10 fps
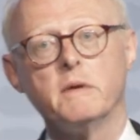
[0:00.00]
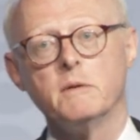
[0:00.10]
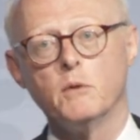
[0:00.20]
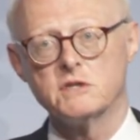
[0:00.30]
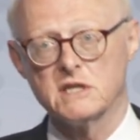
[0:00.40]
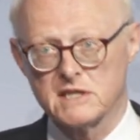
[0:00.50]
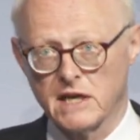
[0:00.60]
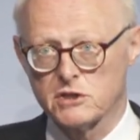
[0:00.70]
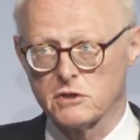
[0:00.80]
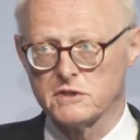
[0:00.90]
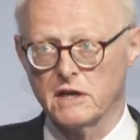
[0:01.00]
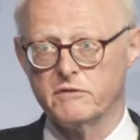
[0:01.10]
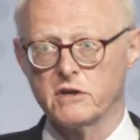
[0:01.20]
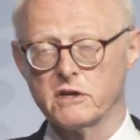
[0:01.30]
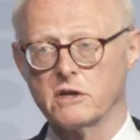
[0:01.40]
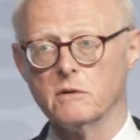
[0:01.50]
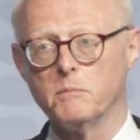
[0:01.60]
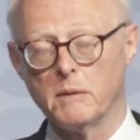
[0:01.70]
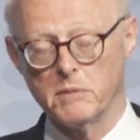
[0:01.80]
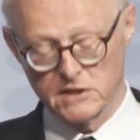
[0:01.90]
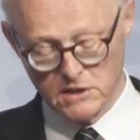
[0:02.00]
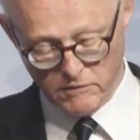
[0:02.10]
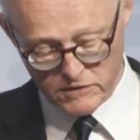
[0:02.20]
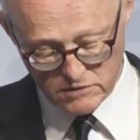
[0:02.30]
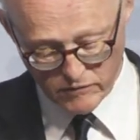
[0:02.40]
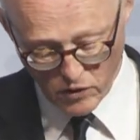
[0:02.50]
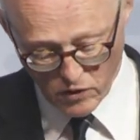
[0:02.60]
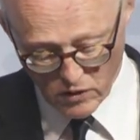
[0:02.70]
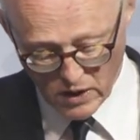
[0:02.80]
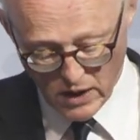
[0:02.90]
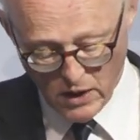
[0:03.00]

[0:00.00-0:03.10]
the most essential safety critical public service of all,